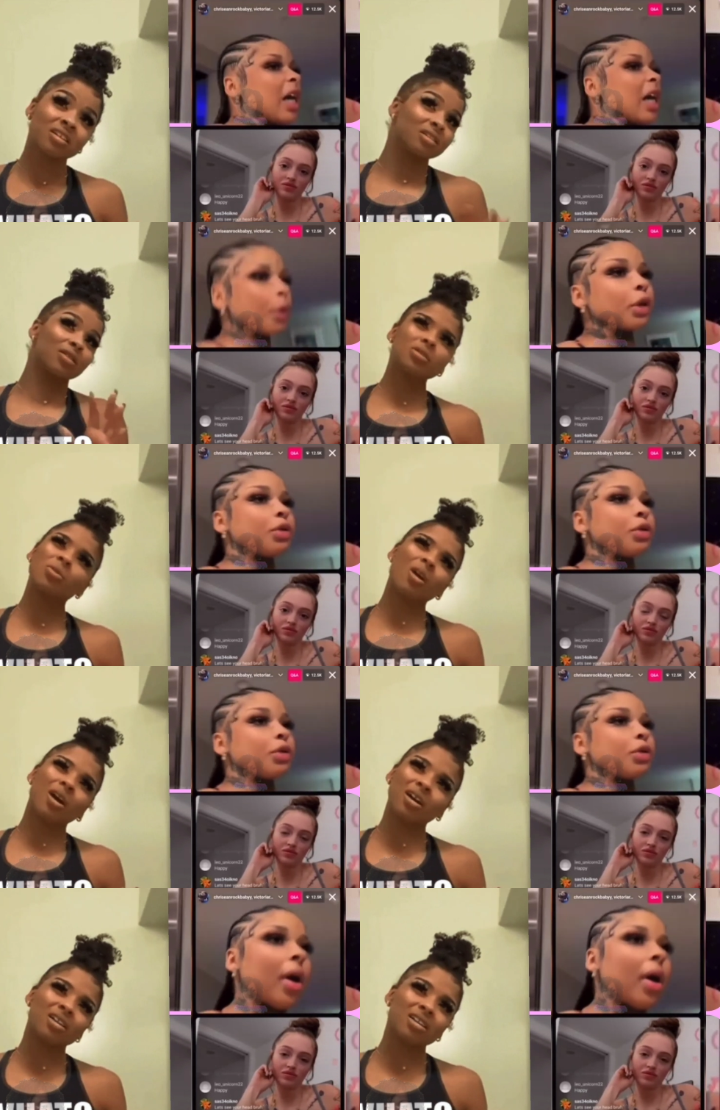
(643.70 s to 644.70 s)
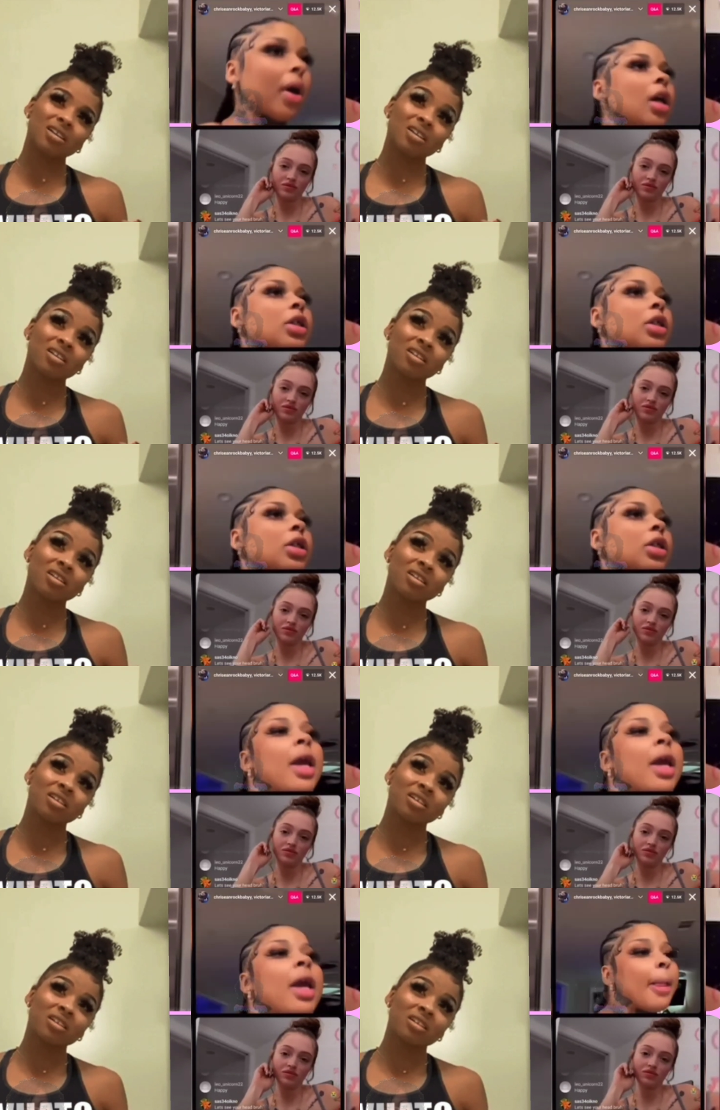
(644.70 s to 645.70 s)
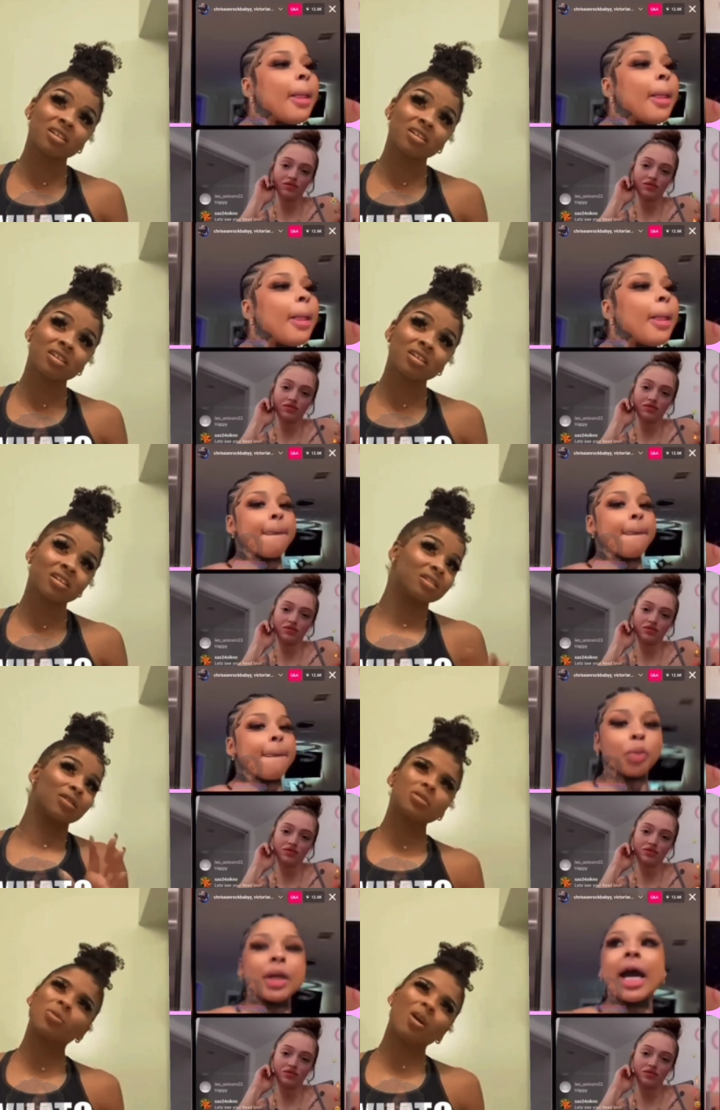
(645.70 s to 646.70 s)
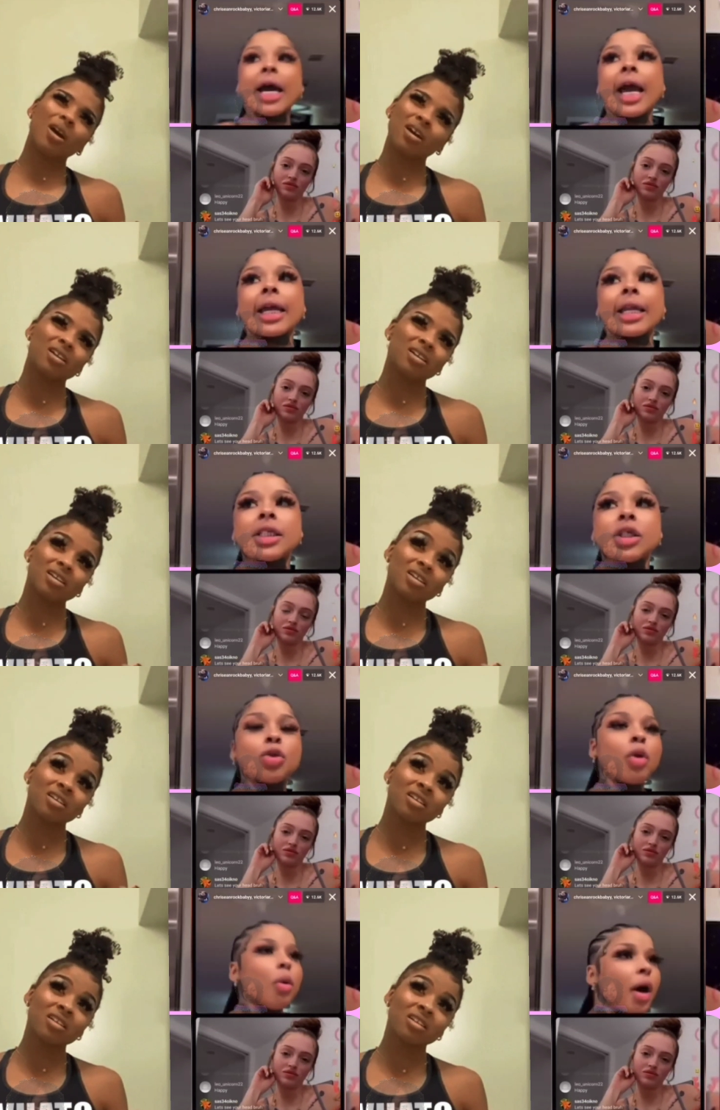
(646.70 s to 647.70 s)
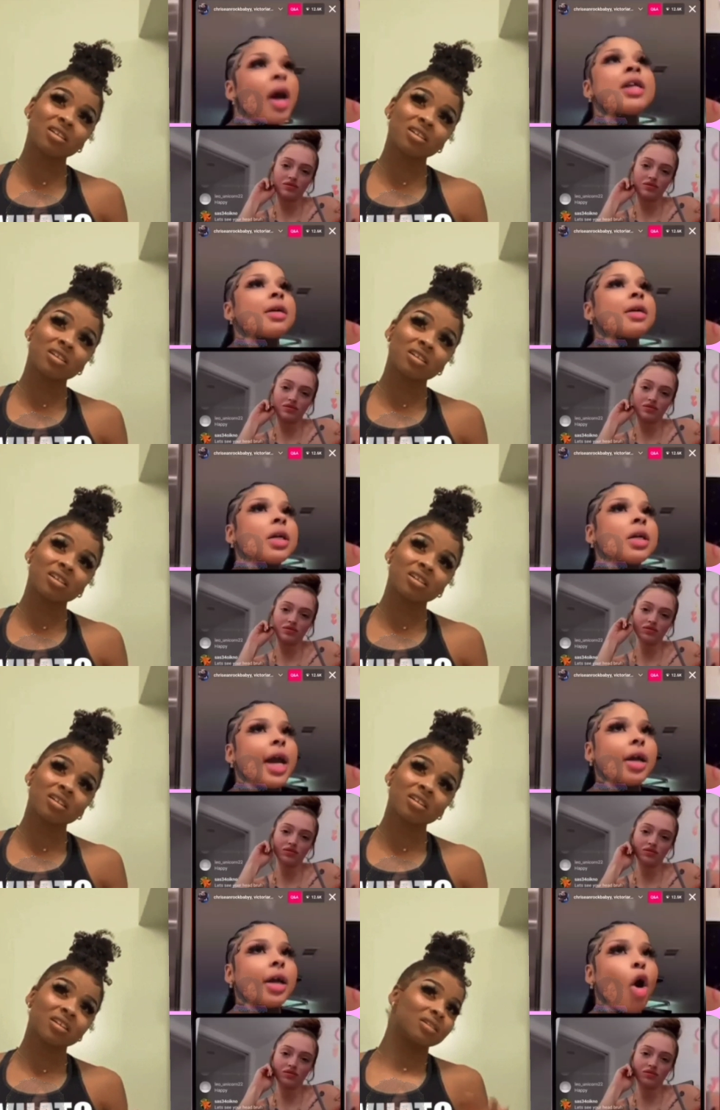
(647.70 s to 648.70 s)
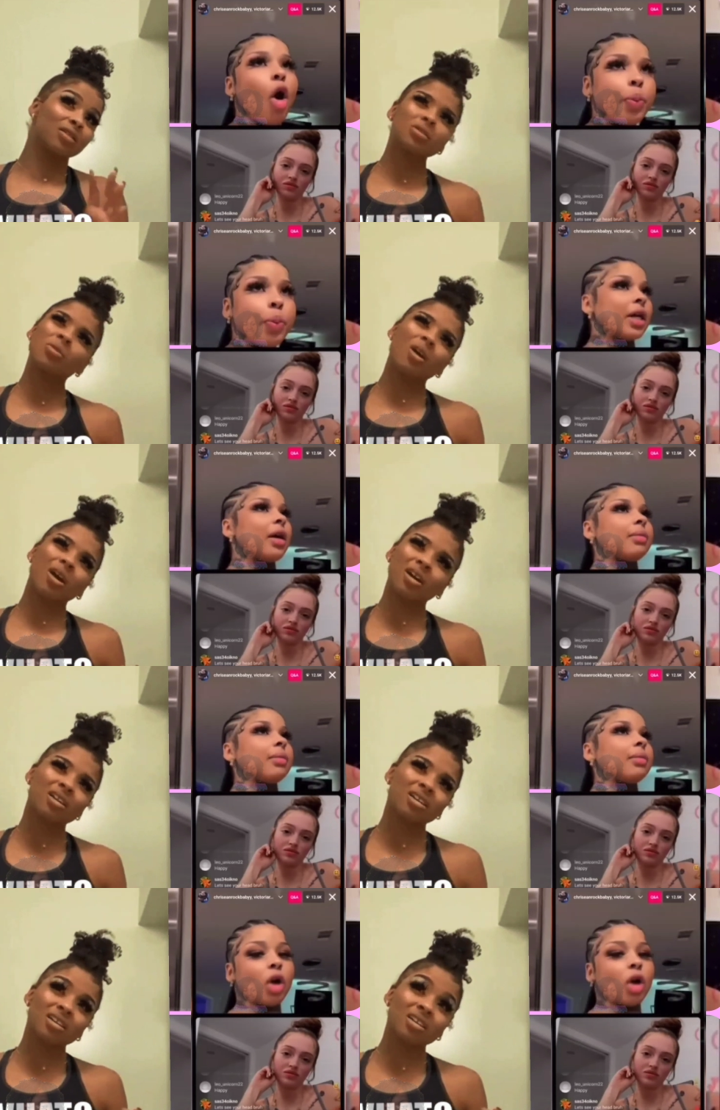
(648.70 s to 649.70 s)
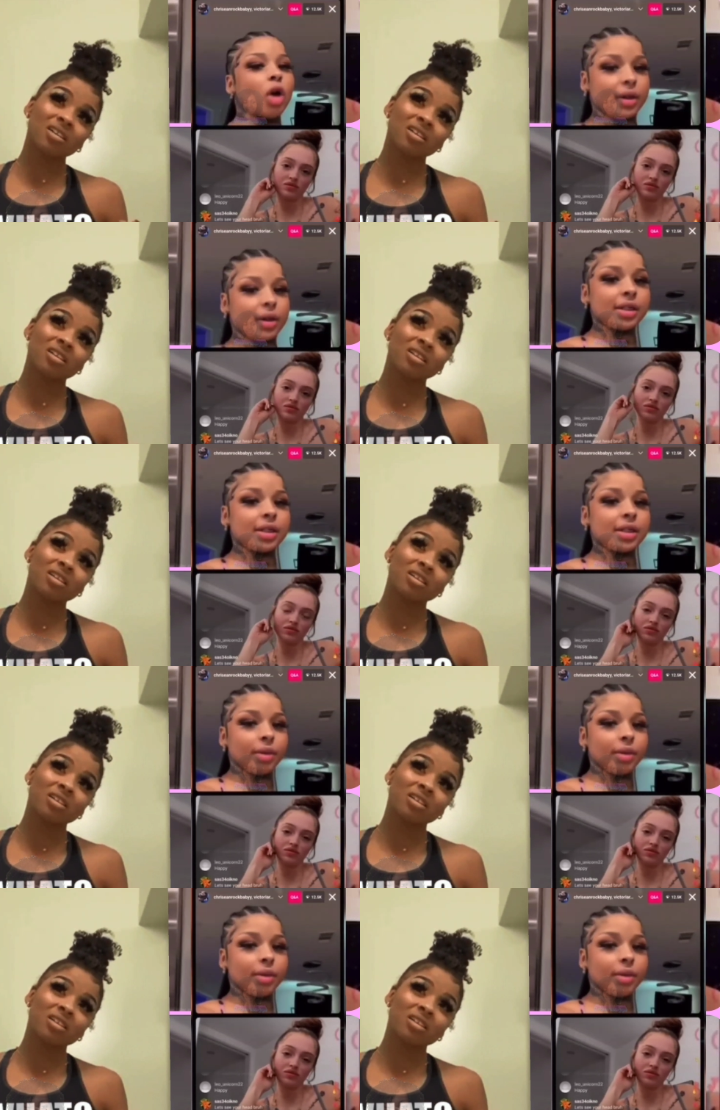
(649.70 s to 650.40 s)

Speaker 1: what you really want. So me, when I like listen to a word, something like opens up that's already inside of me.